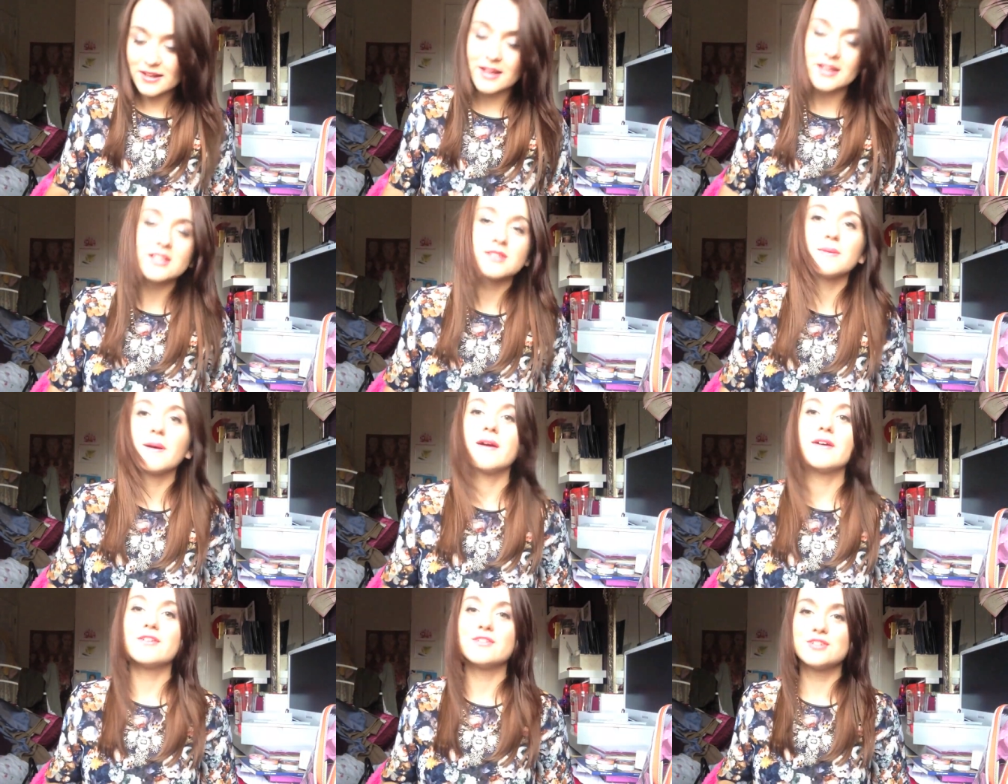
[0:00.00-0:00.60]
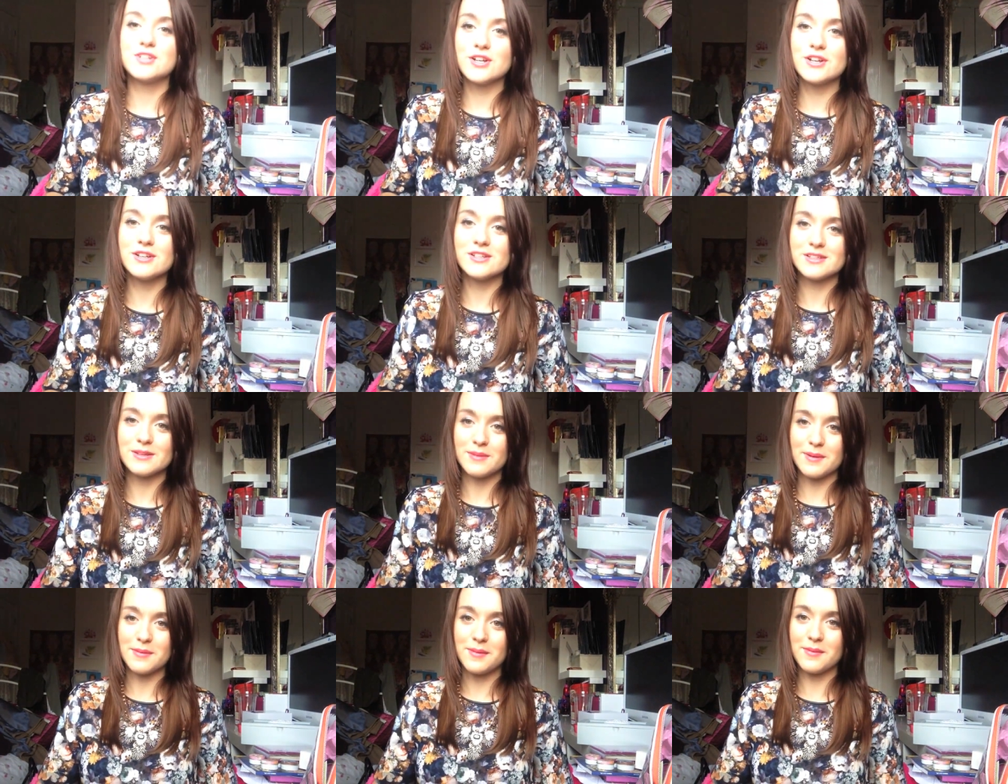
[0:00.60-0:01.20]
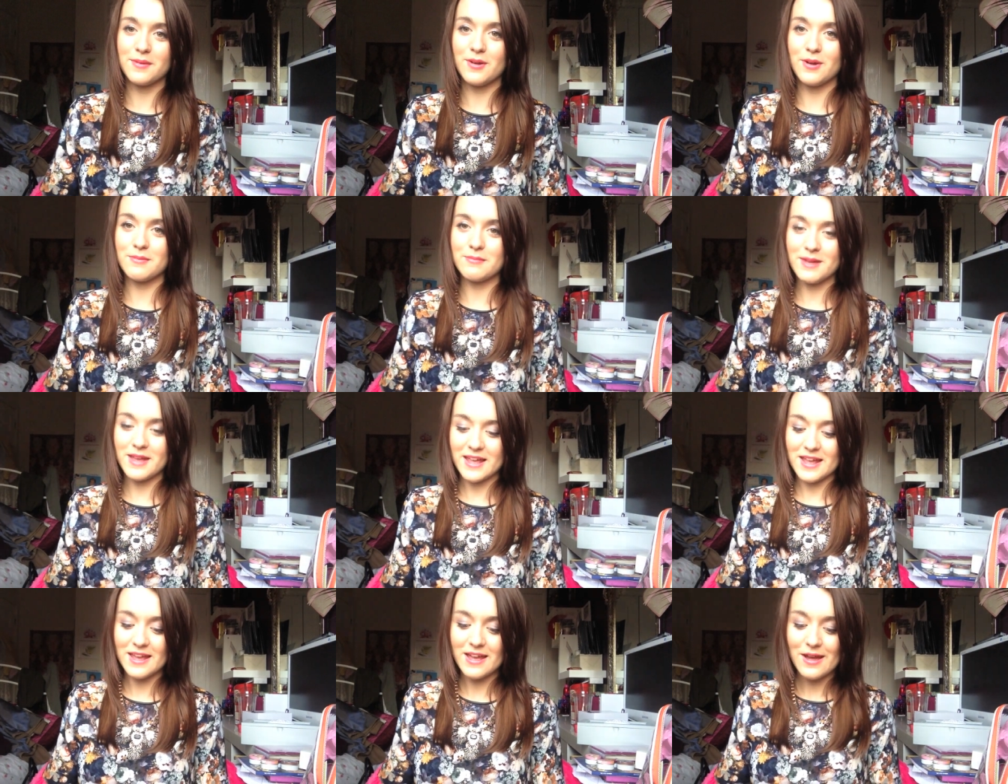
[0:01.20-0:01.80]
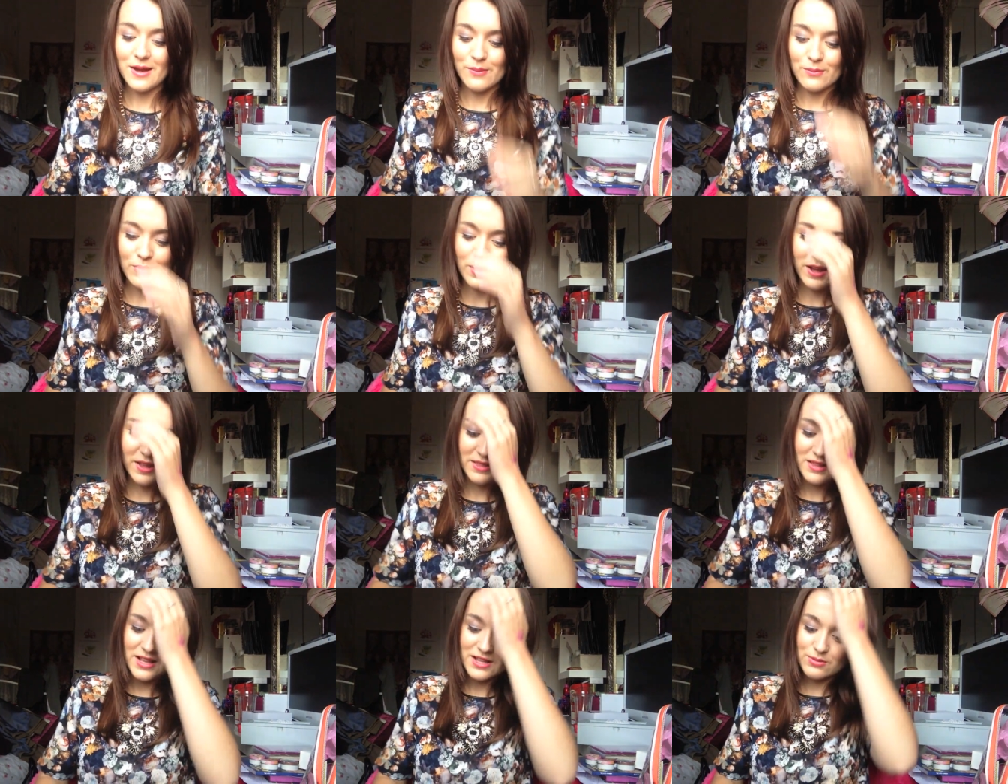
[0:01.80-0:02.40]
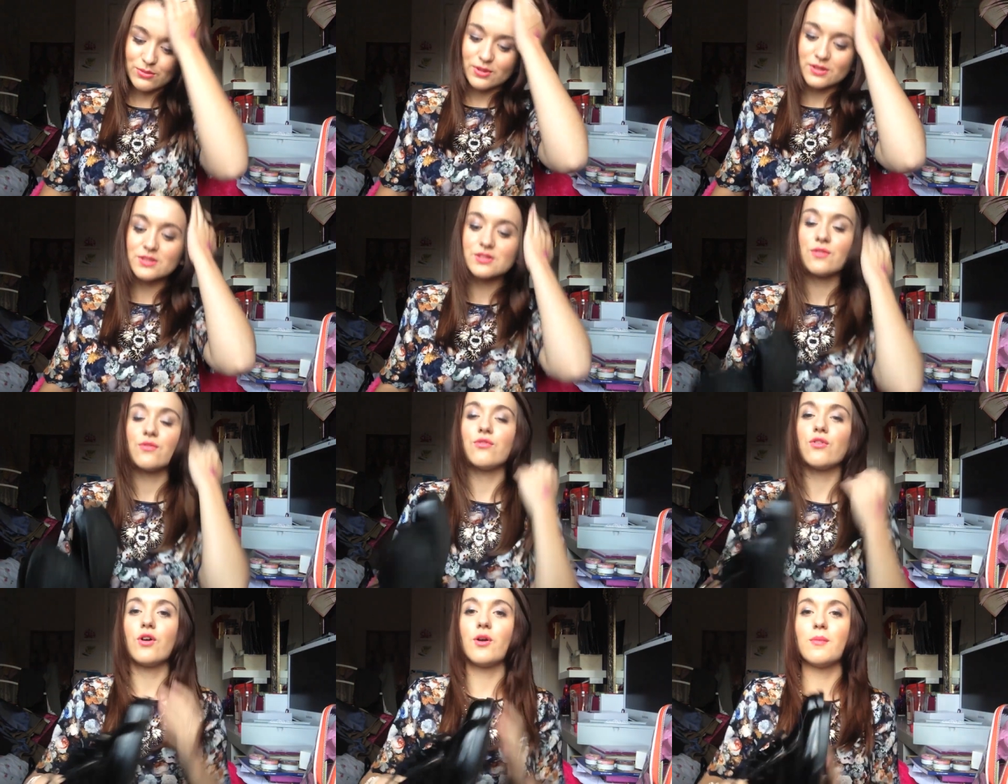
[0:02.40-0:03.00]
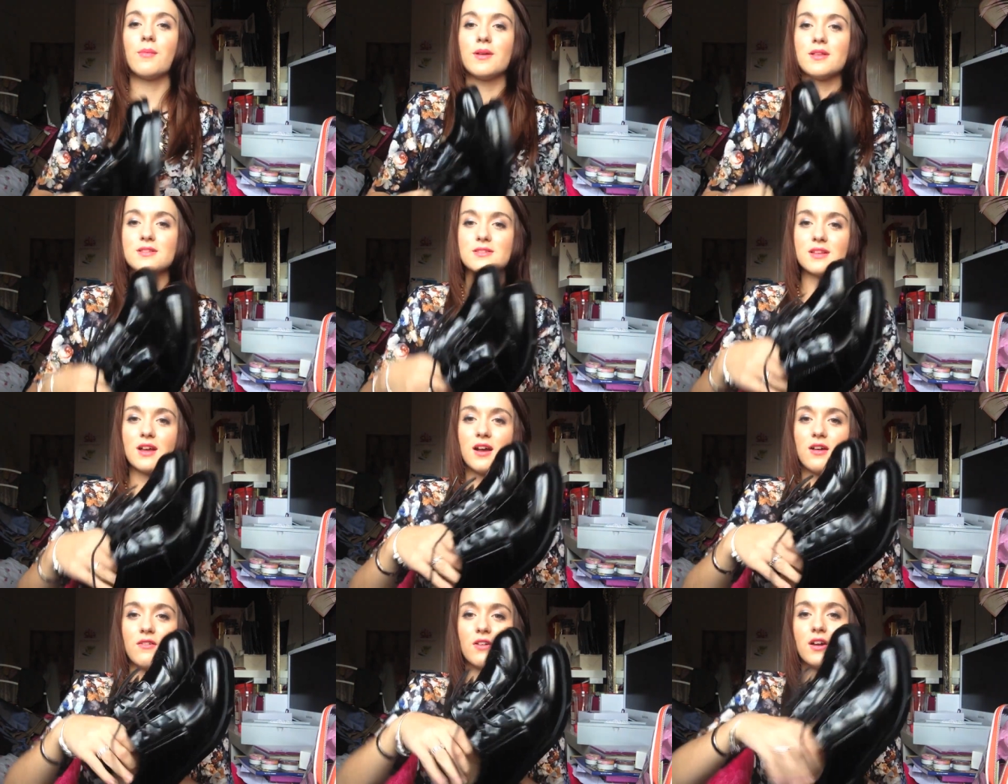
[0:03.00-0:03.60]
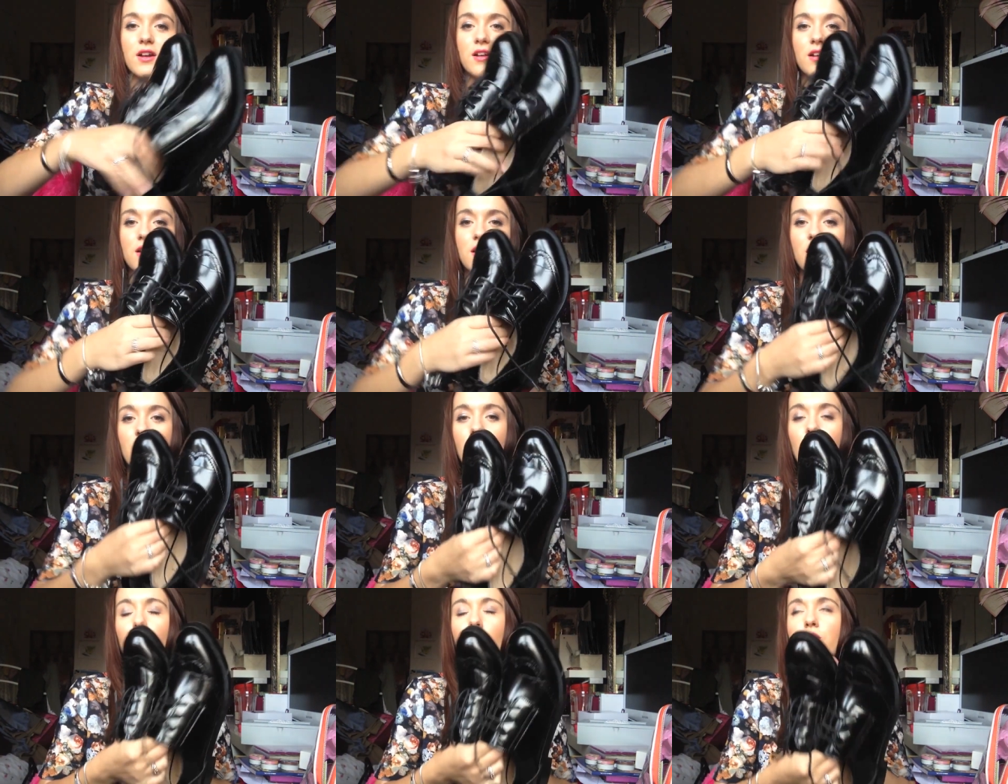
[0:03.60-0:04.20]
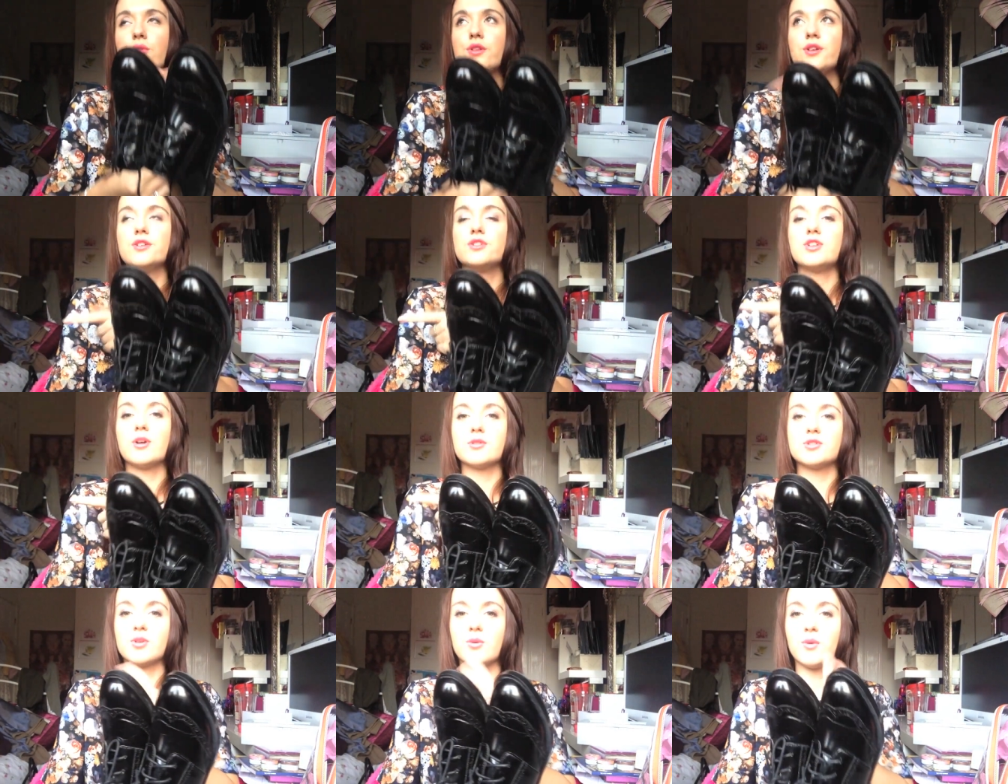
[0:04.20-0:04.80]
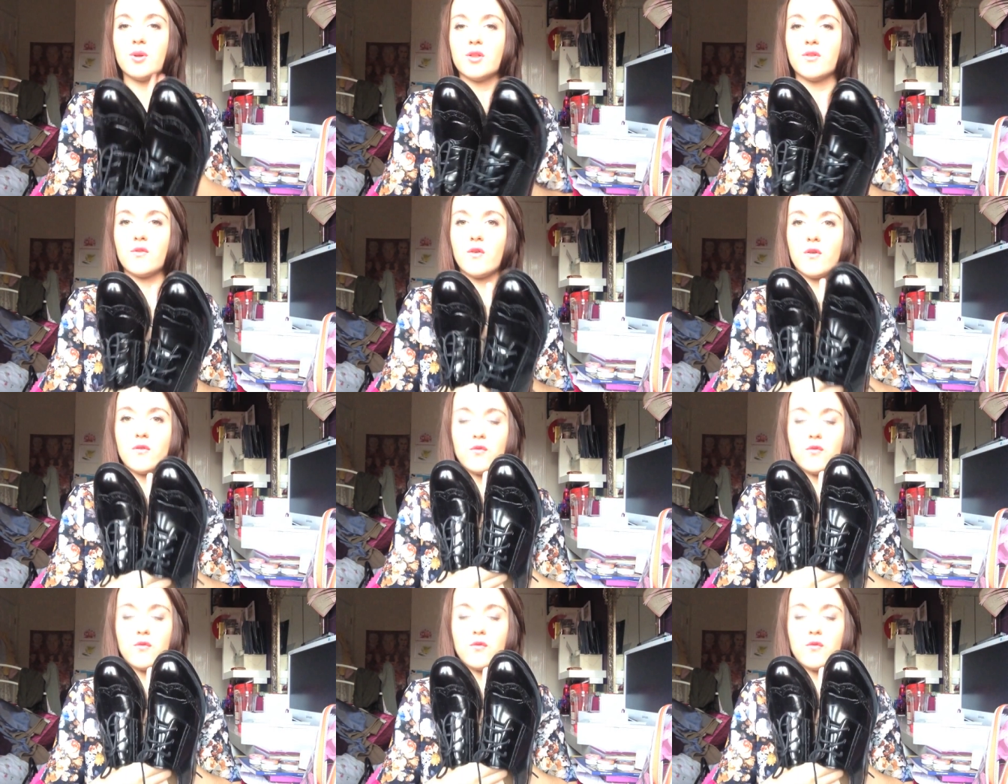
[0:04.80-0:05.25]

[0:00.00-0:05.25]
the last pair of shoes that my mum got me were these ones from Zara. Oh, those Topshop ones were